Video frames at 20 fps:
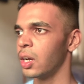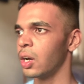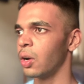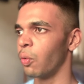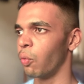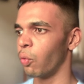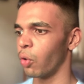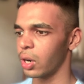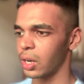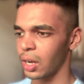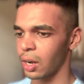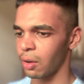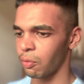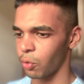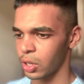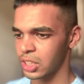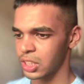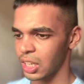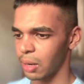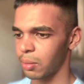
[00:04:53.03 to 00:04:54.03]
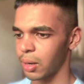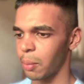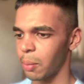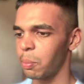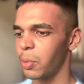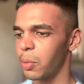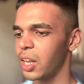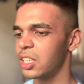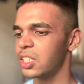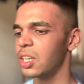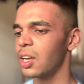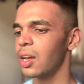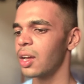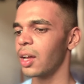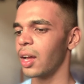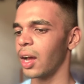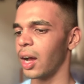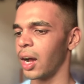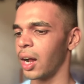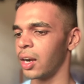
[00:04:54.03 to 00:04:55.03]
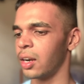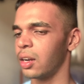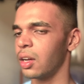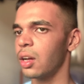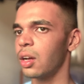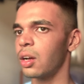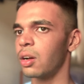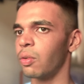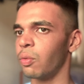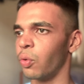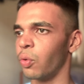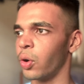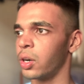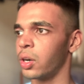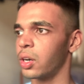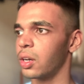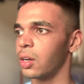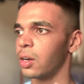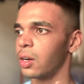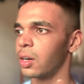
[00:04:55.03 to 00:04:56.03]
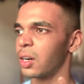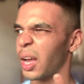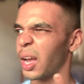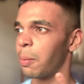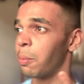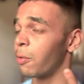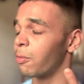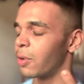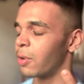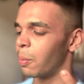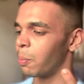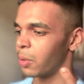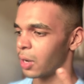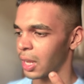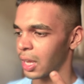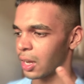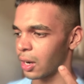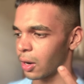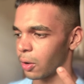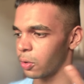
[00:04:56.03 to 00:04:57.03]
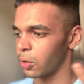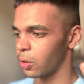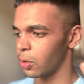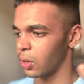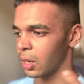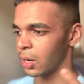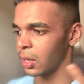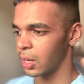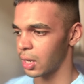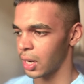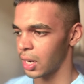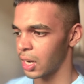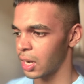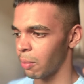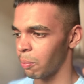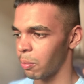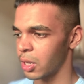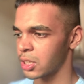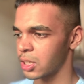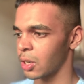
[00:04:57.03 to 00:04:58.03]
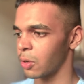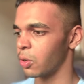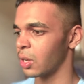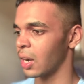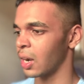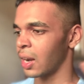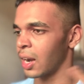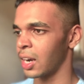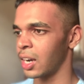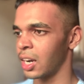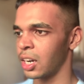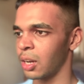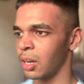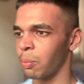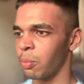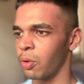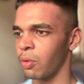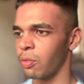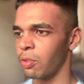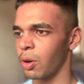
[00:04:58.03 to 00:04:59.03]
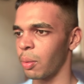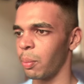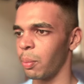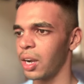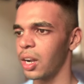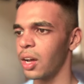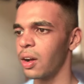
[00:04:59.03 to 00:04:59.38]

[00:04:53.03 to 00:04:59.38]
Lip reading: what are WhatsApp templates and what type of template, like how you can create templates, how you can get it approved from Meta.